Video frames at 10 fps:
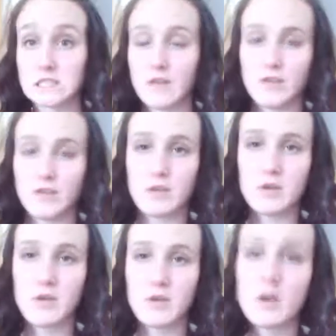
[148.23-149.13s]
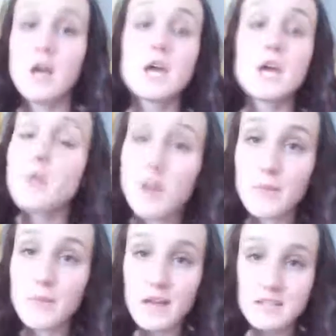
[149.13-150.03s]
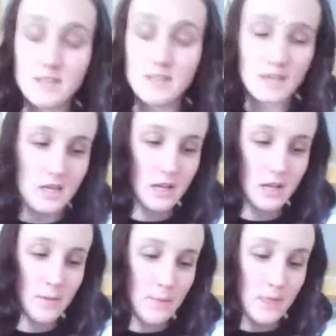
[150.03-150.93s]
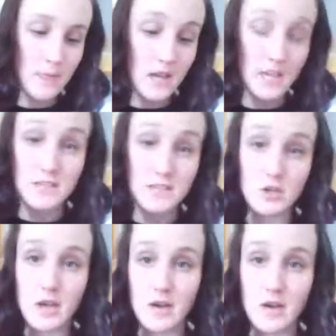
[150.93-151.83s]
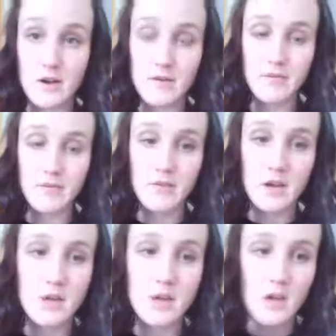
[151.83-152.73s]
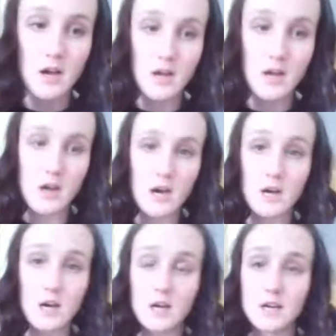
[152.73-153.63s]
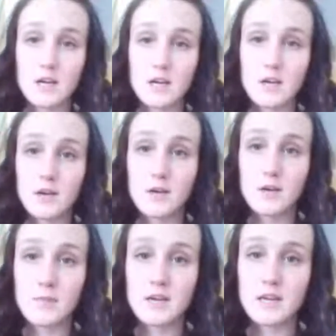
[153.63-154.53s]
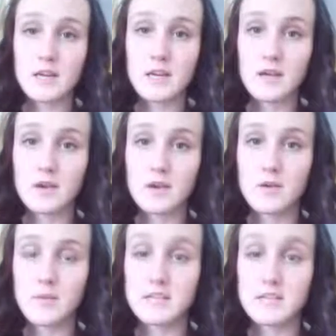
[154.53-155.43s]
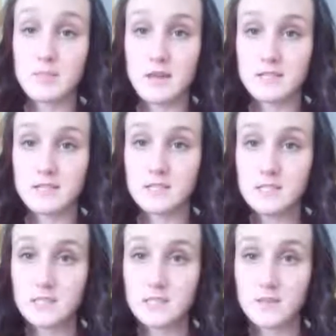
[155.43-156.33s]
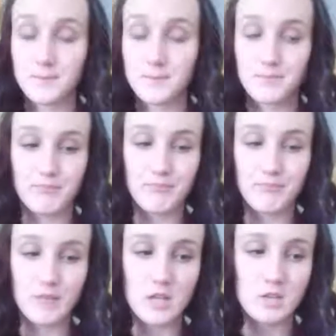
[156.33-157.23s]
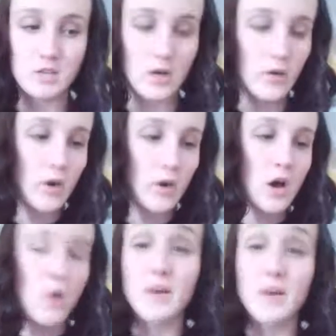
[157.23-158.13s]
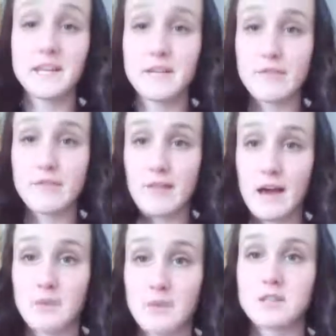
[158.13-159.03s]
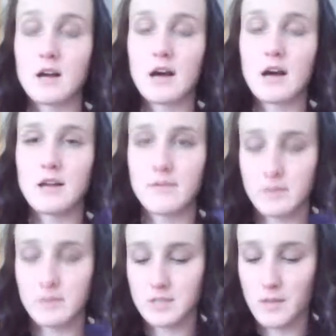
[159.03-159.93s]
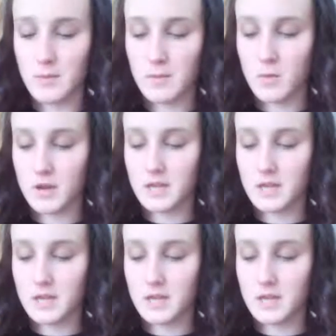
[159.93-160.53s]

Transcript: I forget where he went. He went on base, and he took care of uh, making me a dependent. So what he needed for that was he filled out paperwork.